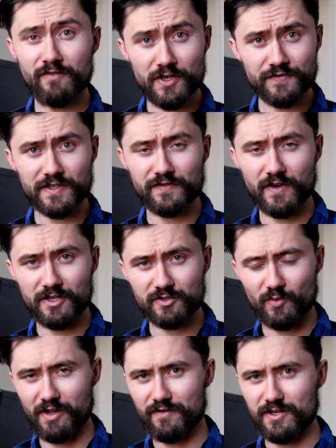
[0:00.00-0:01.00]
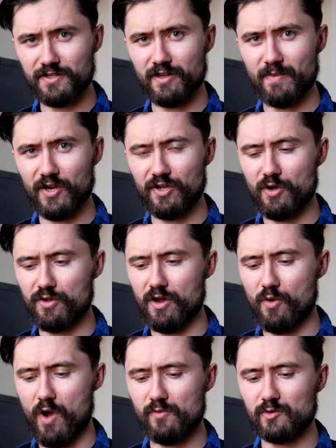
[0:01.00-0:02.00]
First things first, when I first heard about
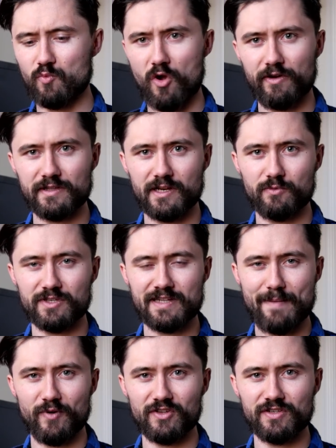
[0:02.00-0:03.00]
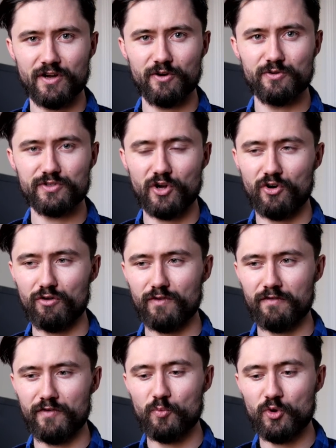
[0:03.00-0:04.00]
Coco, I was worried that it would step on the toes of
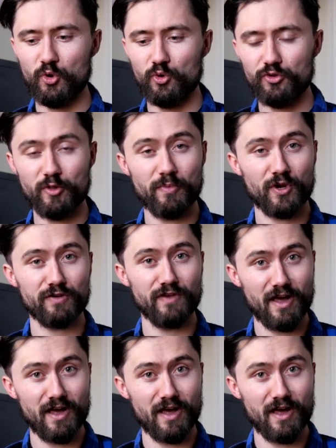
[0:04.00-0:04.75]
a film called The Book of